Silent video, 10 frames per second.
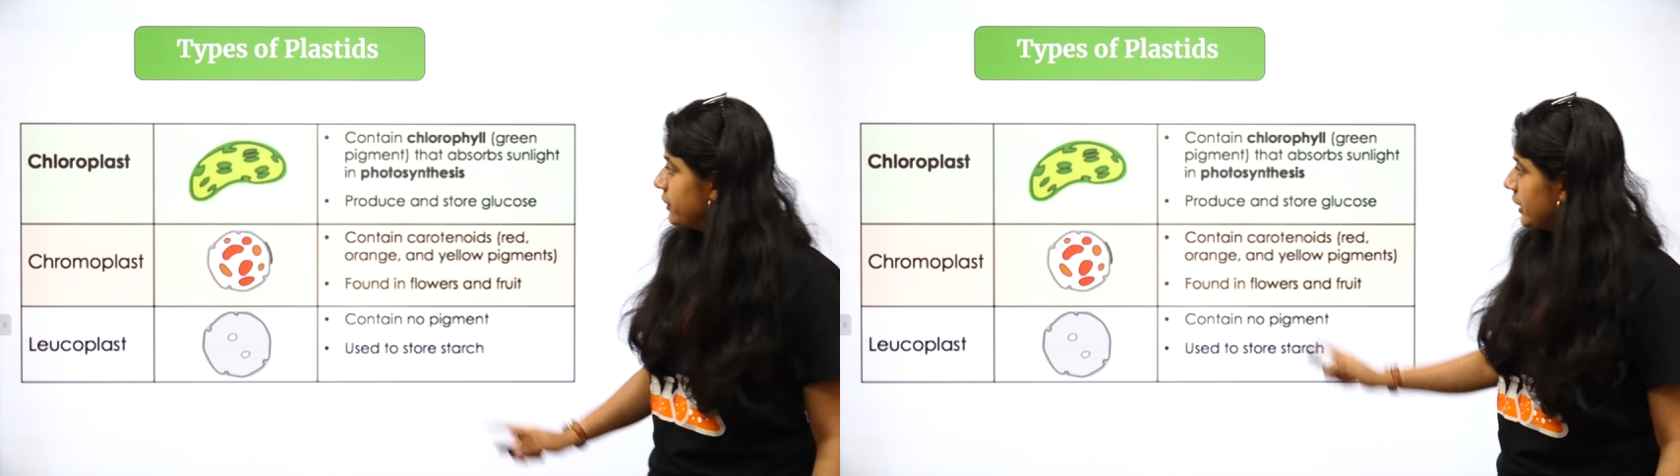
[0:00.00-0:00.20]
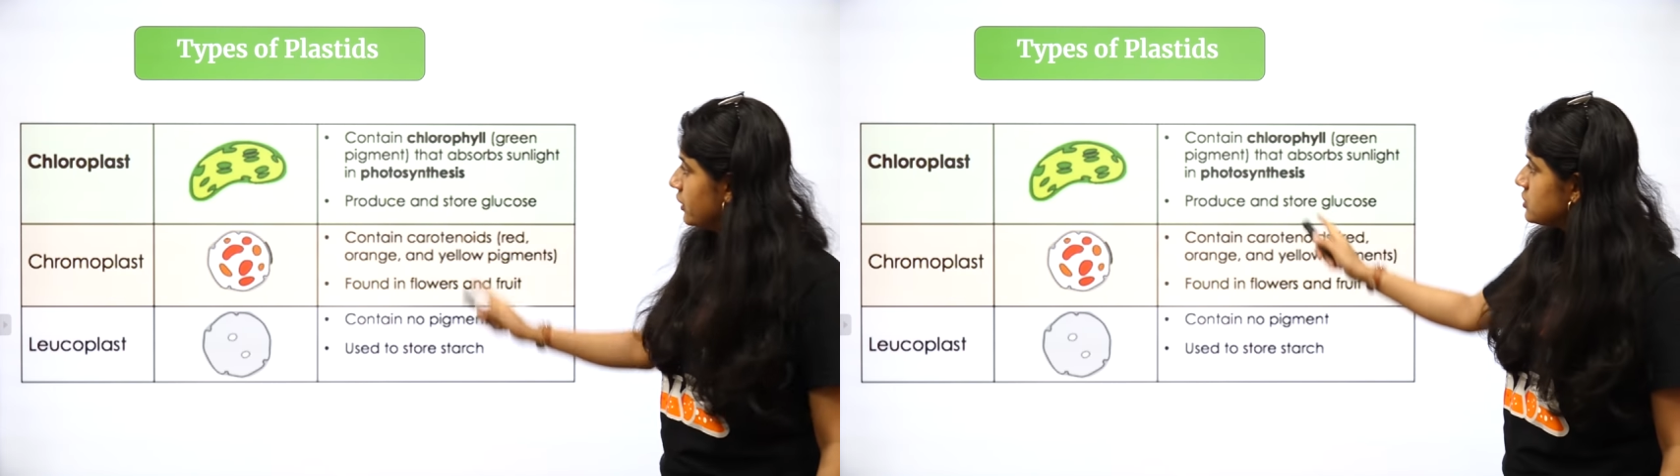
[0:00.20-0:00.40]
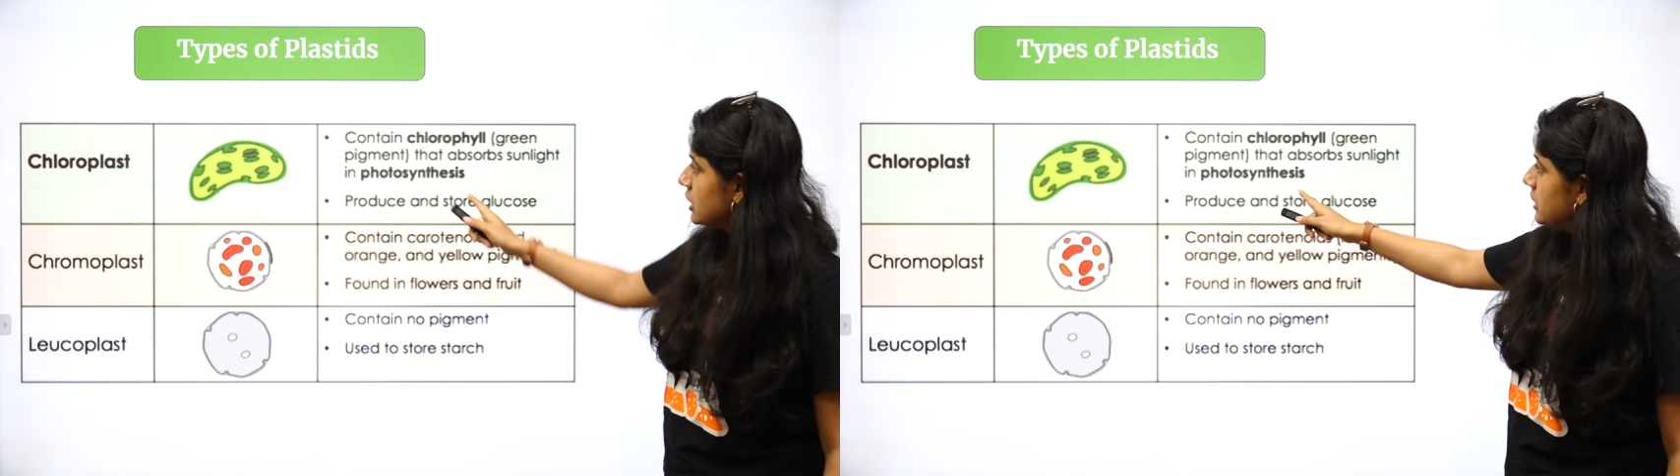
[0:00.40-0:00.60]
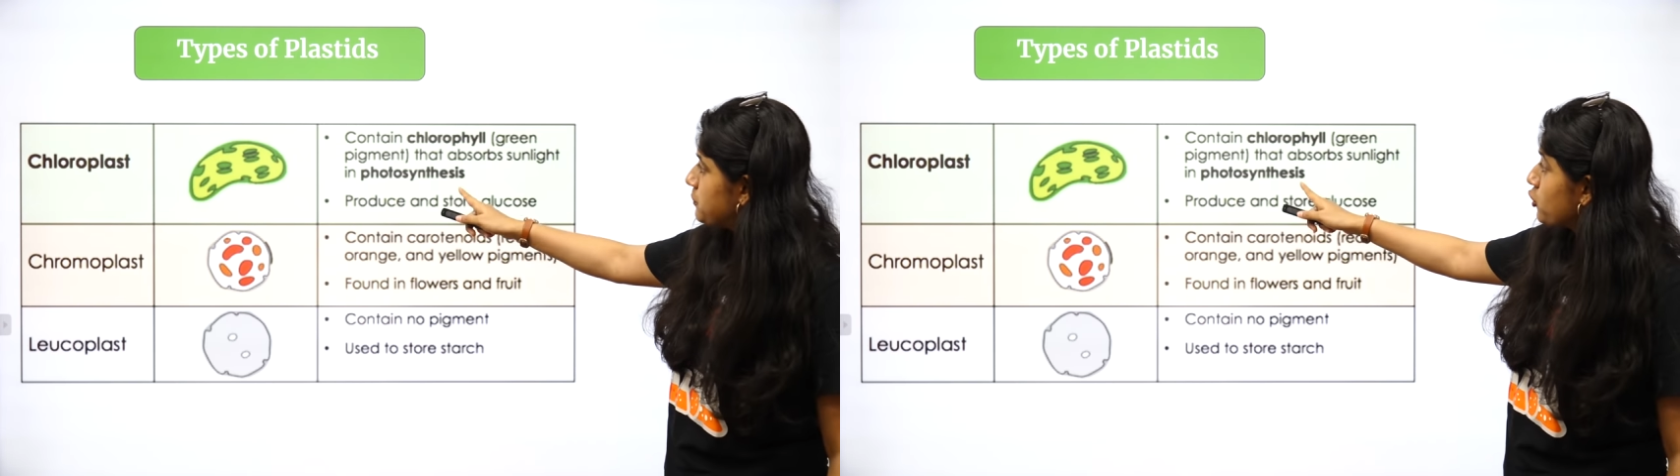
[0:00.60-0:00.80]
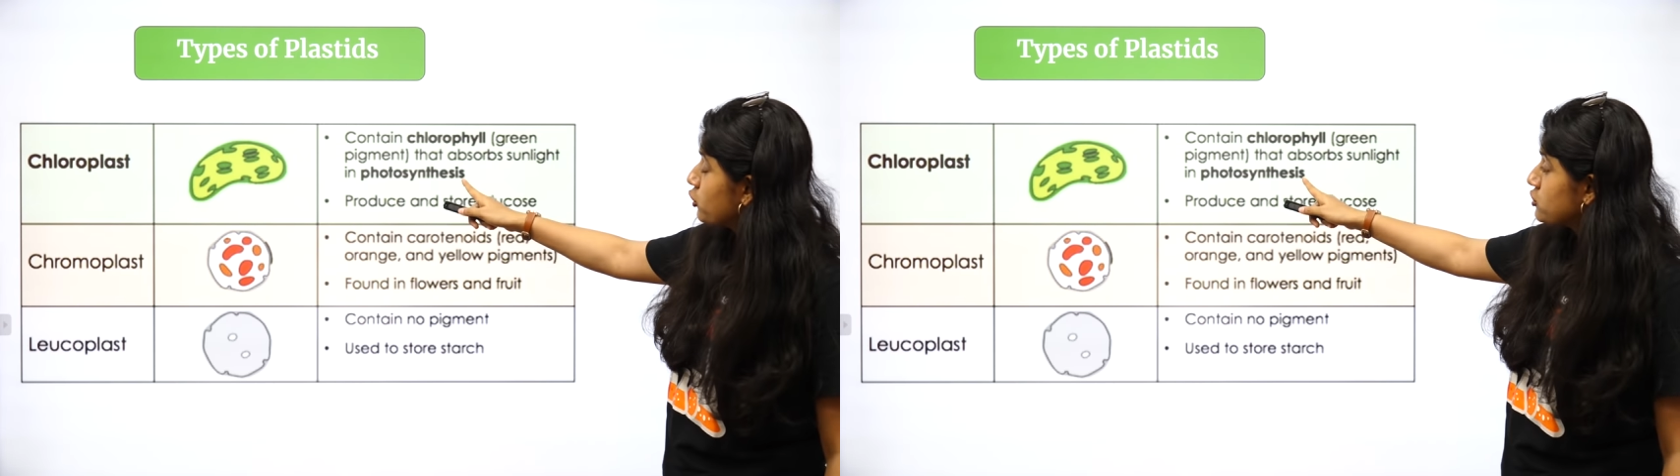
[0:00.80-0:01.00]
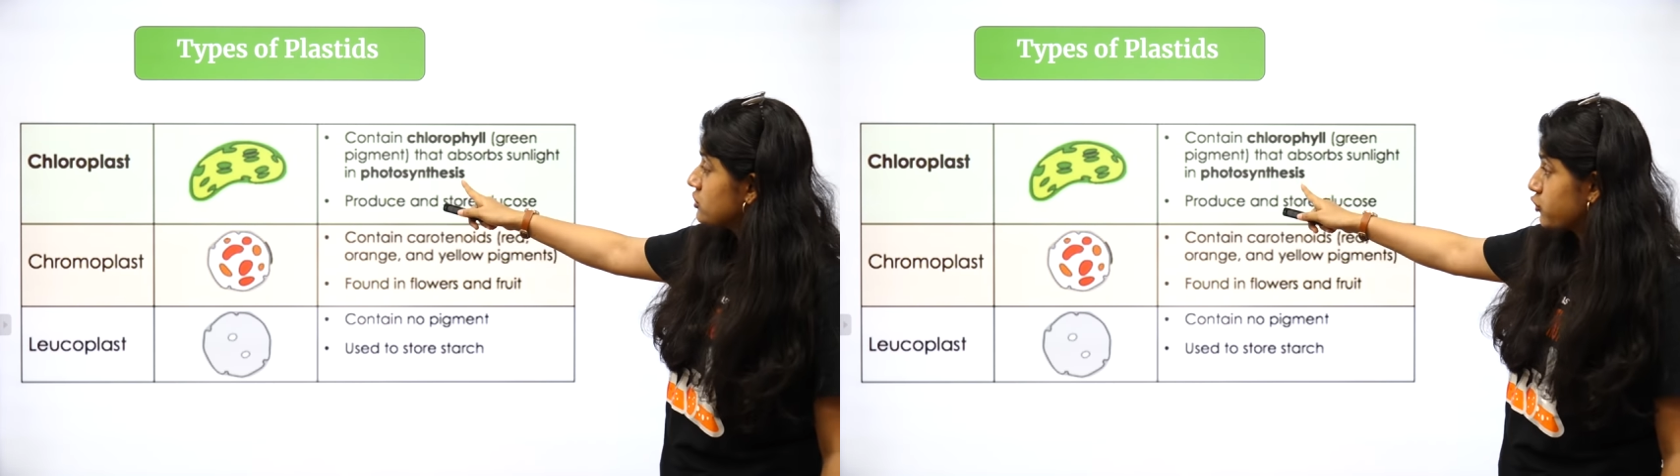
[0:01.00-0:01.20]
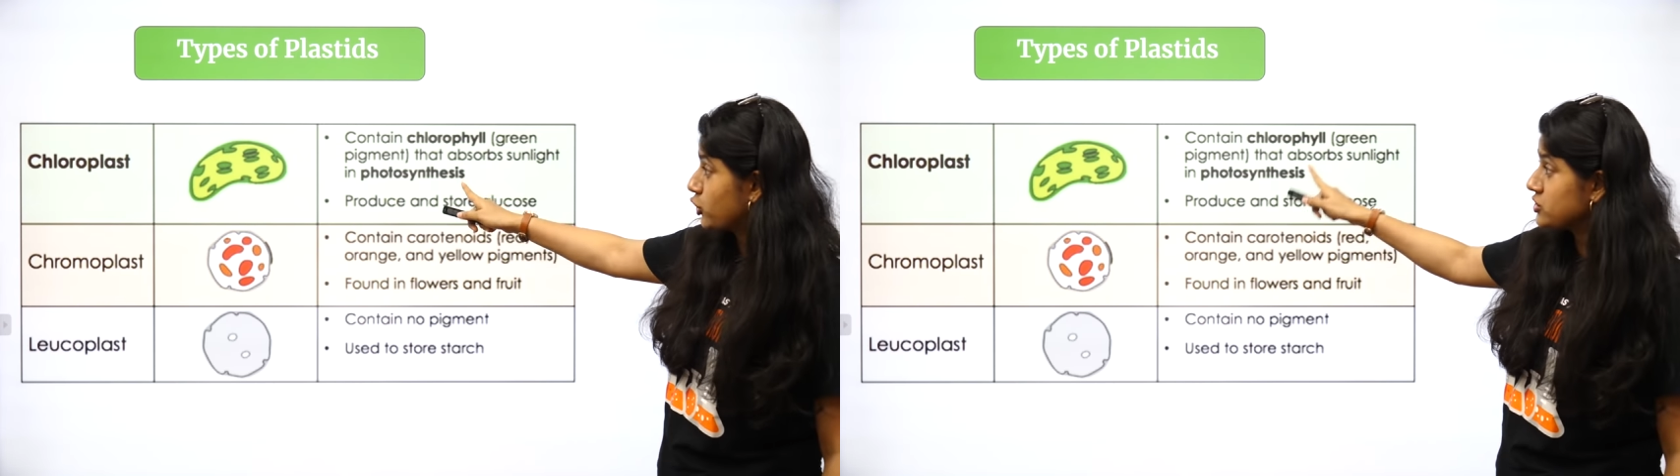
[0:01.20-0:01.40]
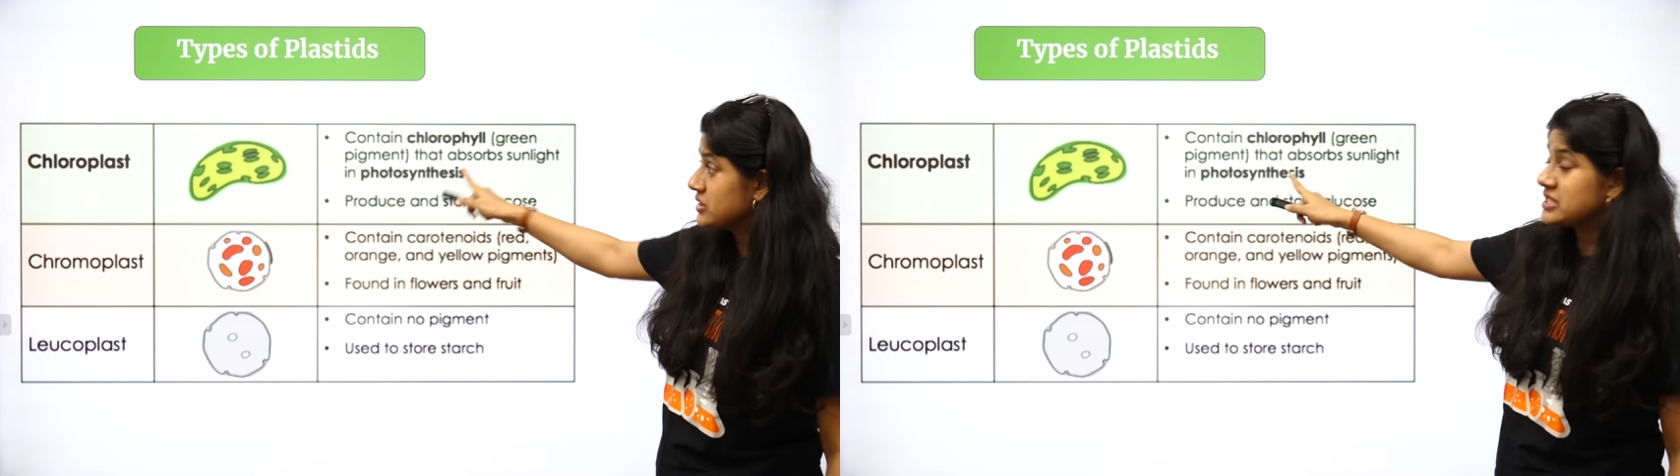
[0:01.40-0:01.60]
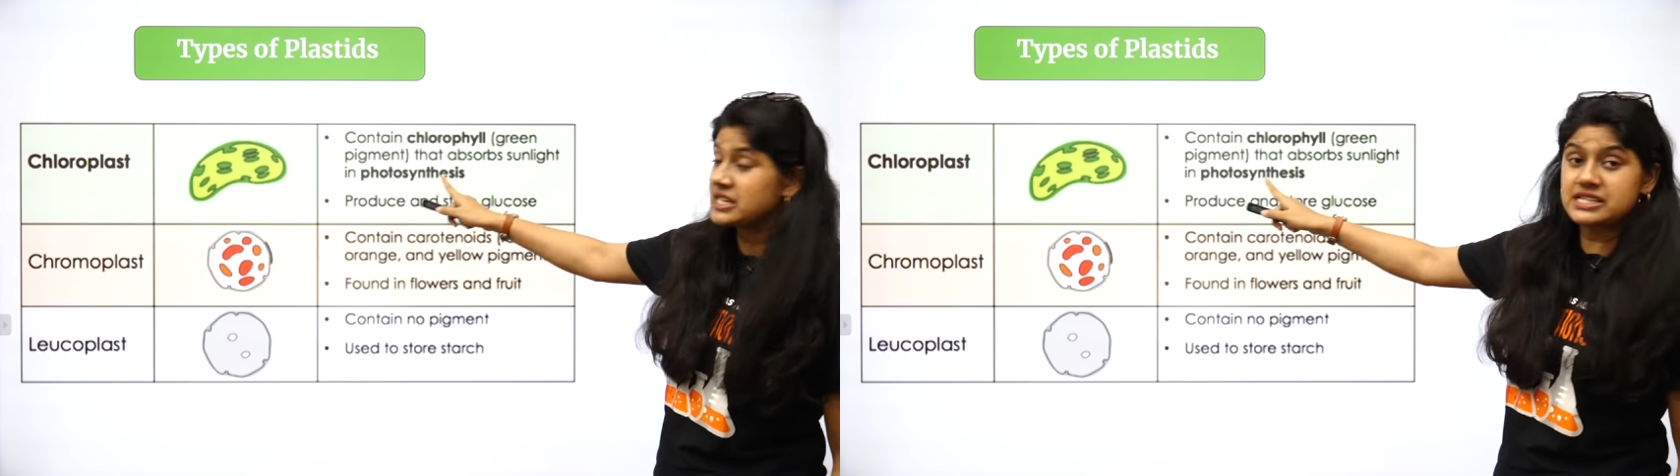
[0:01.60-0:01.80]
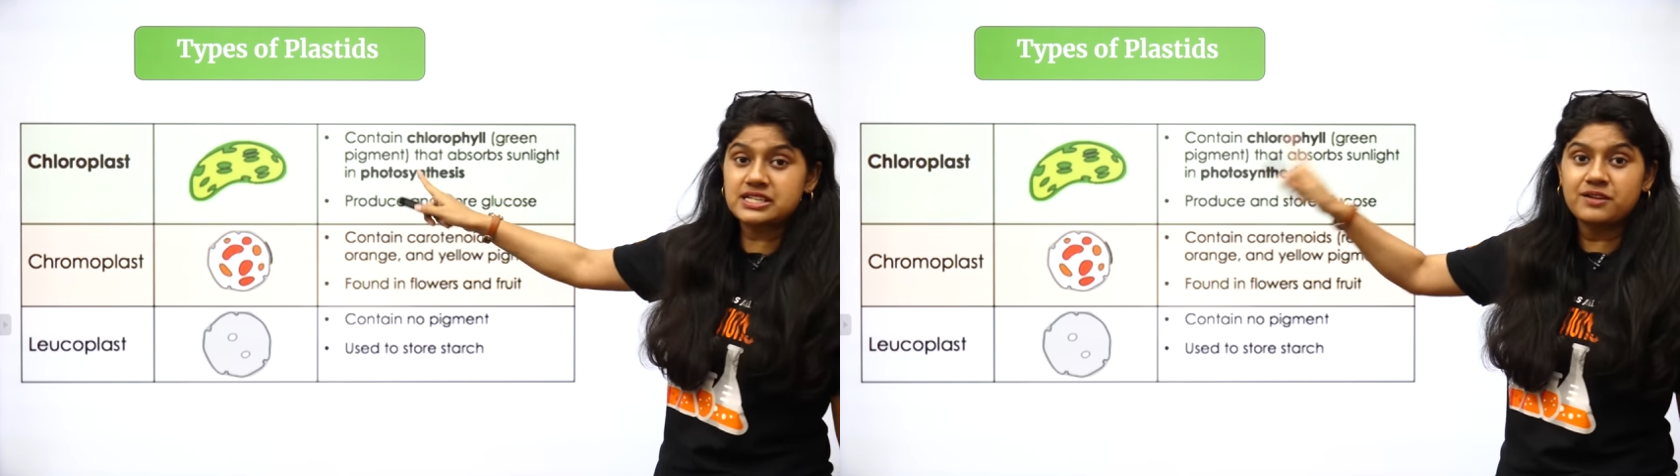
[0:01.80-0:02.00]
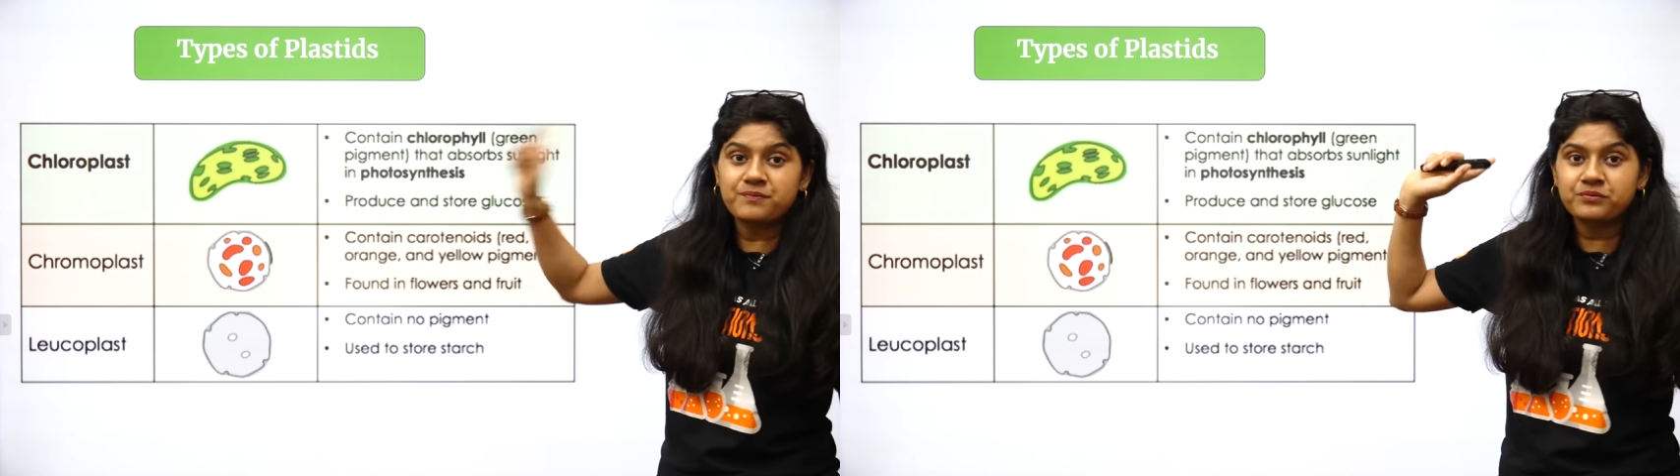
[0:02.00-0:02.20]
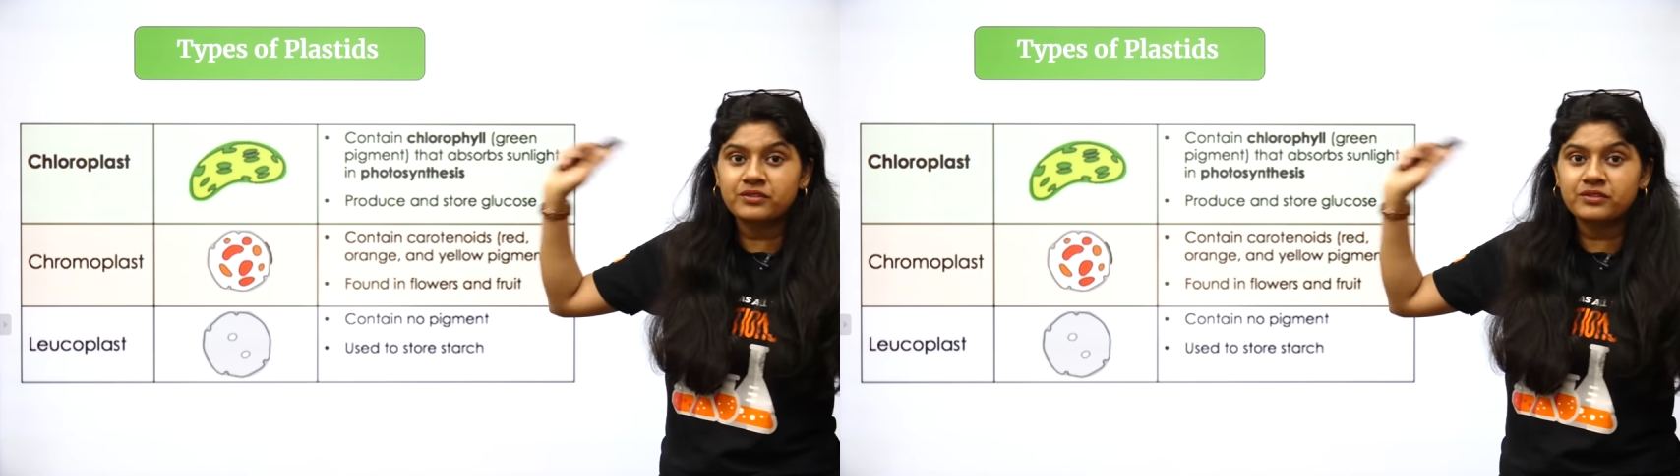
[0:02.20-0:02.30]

Can you see photosynthesis?